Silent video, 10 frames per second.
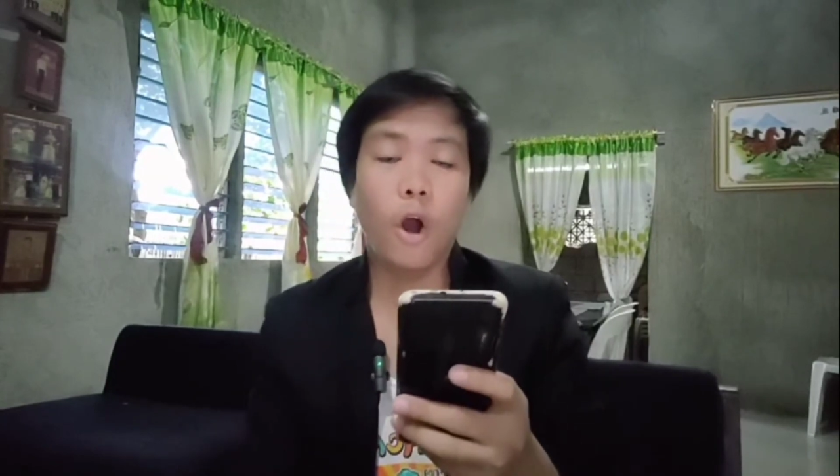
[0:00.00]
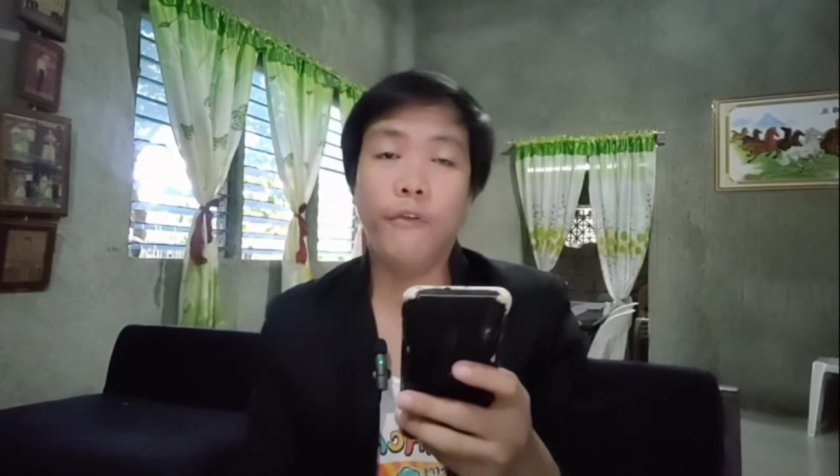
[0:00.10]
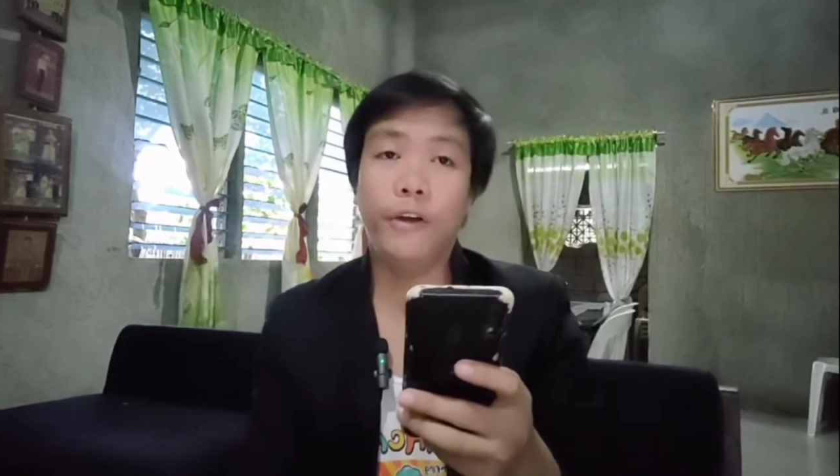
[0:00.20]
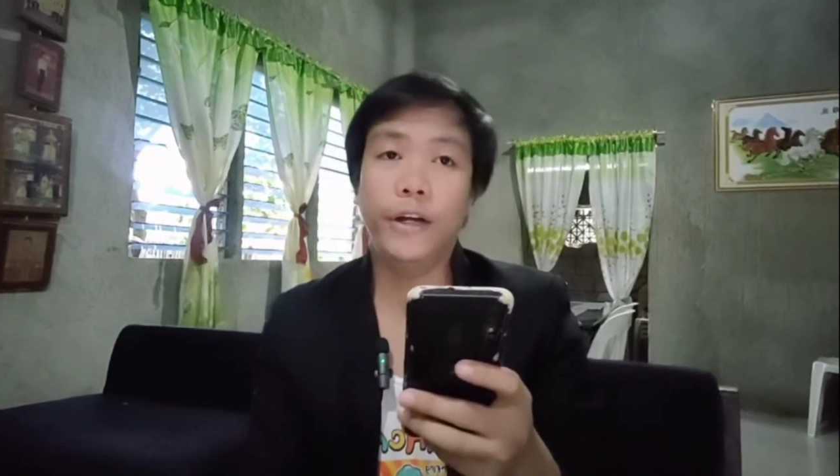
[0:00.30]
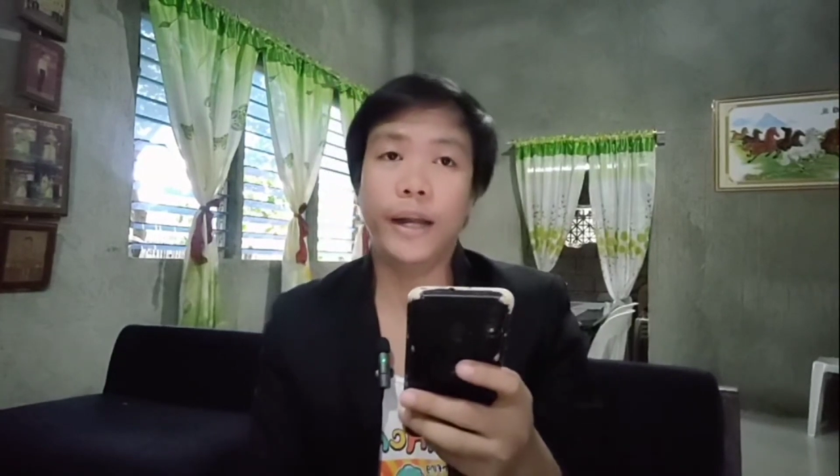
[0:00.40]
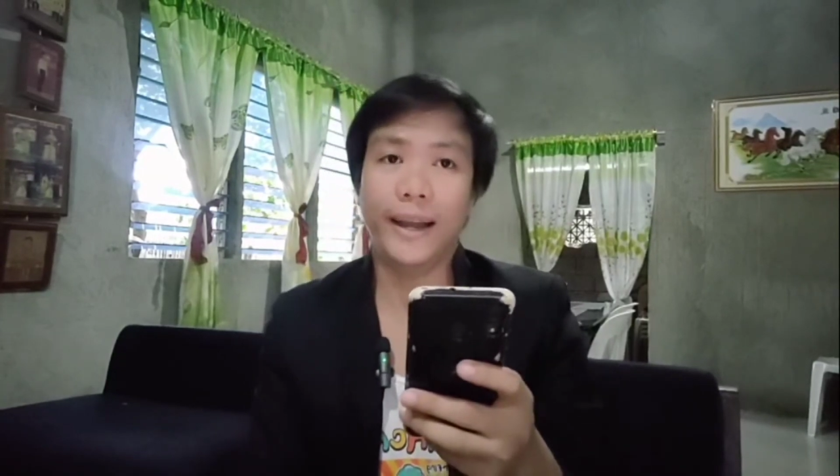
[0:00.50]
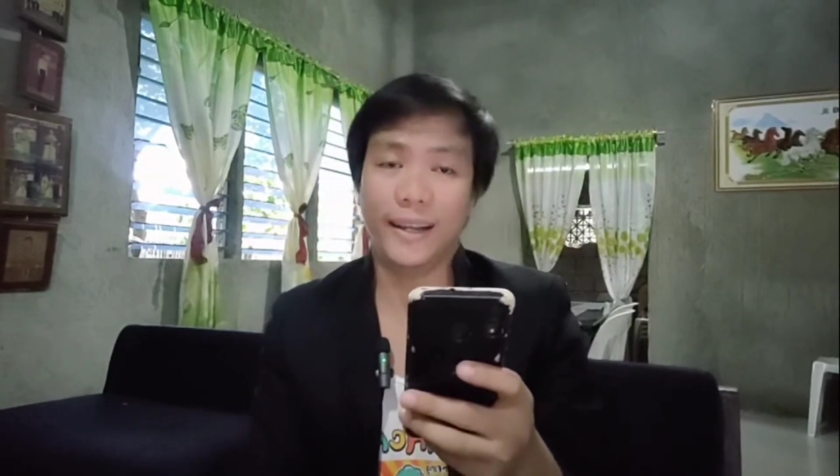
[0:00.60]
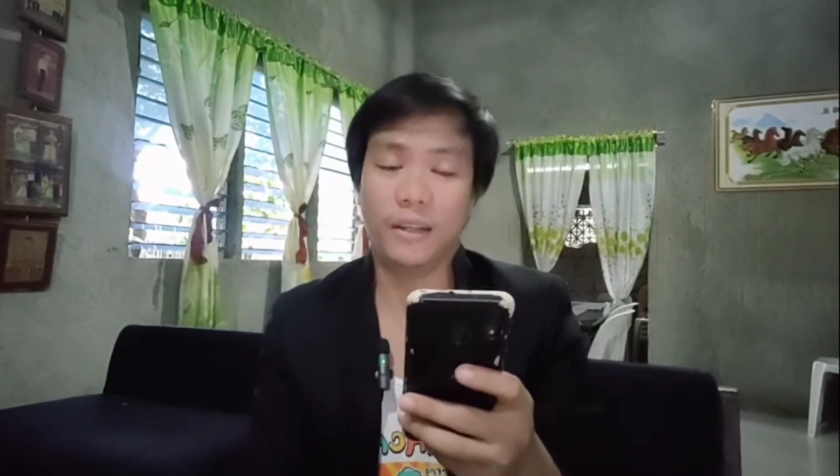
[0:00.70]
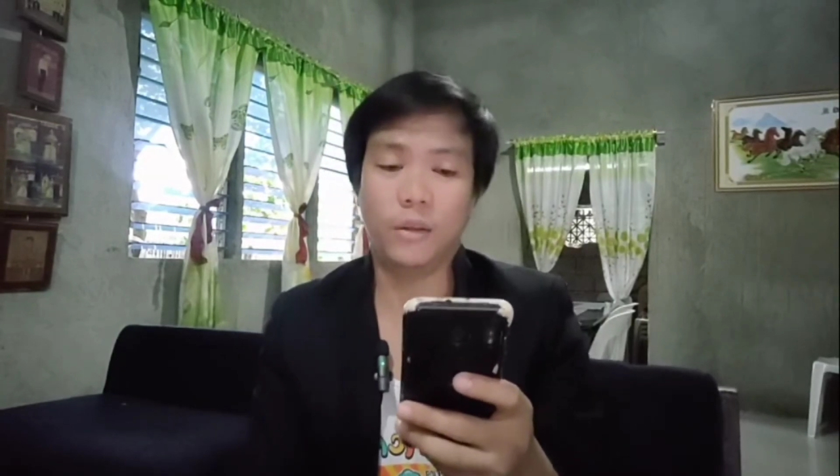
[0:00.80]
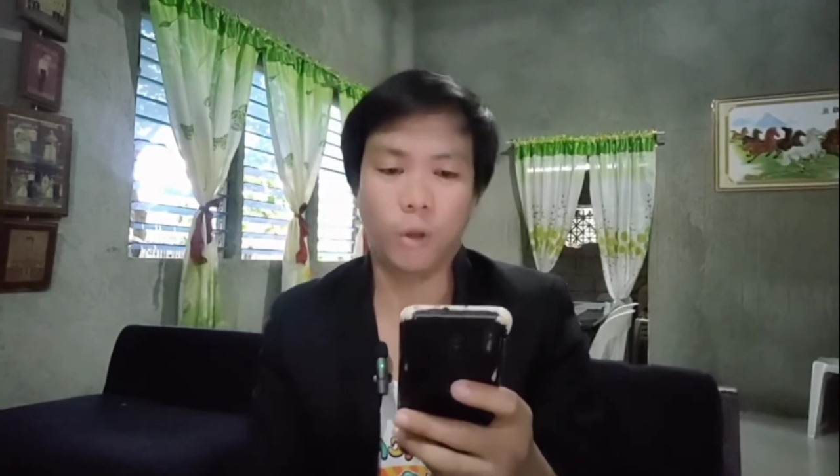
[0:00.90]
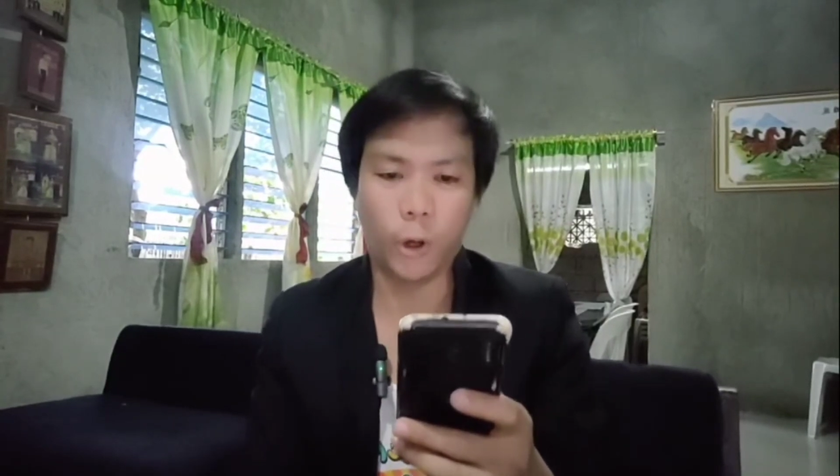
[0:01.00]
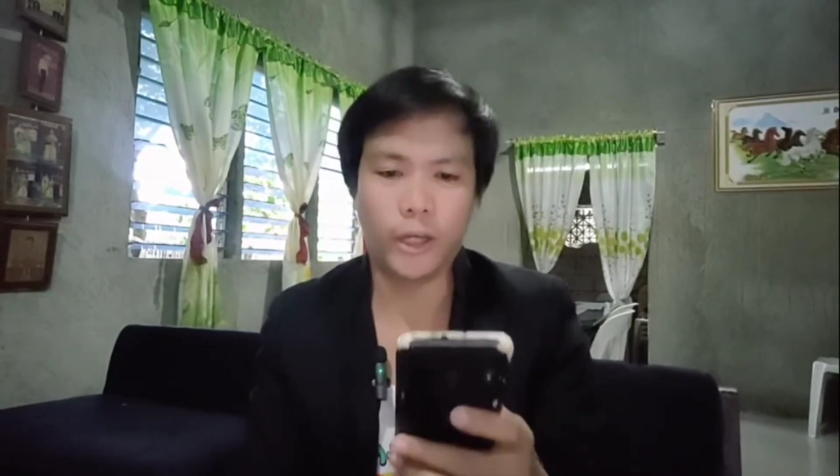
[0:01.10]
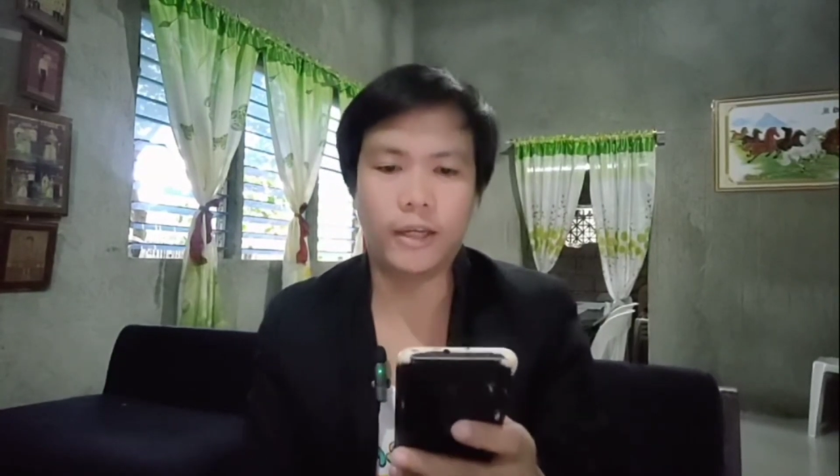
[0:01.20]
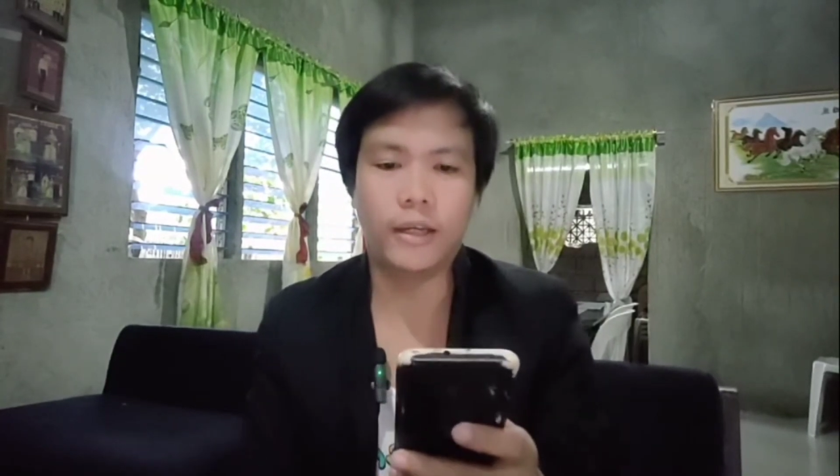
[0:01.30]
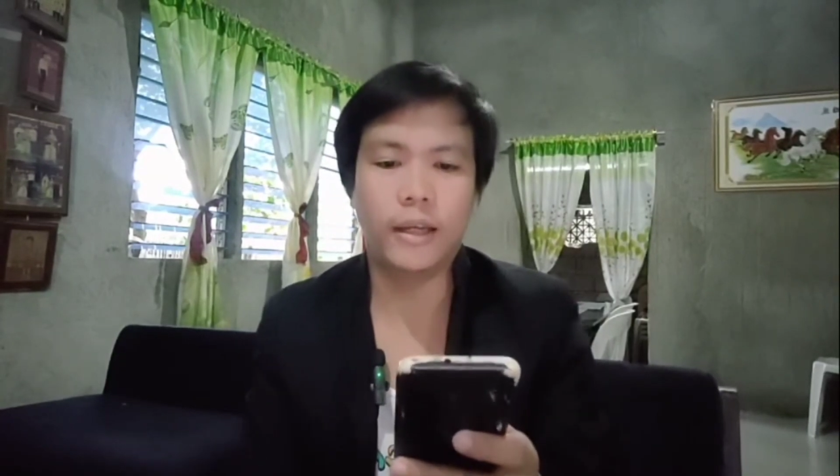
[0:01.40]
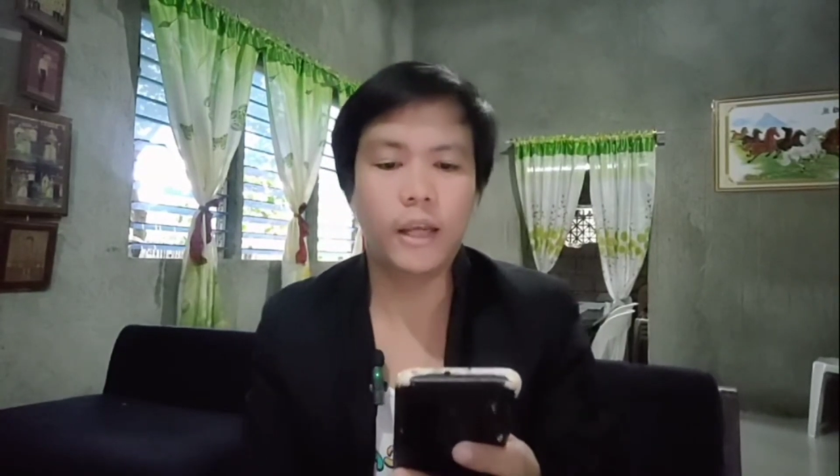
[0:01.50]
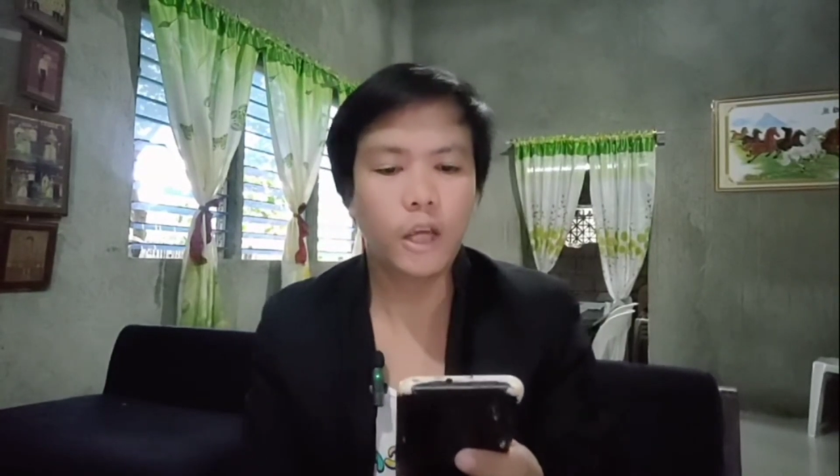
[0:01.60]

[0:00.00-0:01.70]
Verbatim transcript: over a toy.